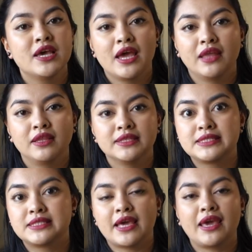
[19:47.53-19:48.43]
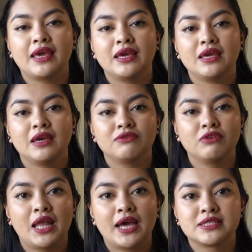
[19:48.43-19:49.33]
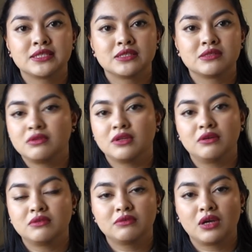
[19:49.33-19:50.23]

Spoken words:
and then say it relaxes, you know,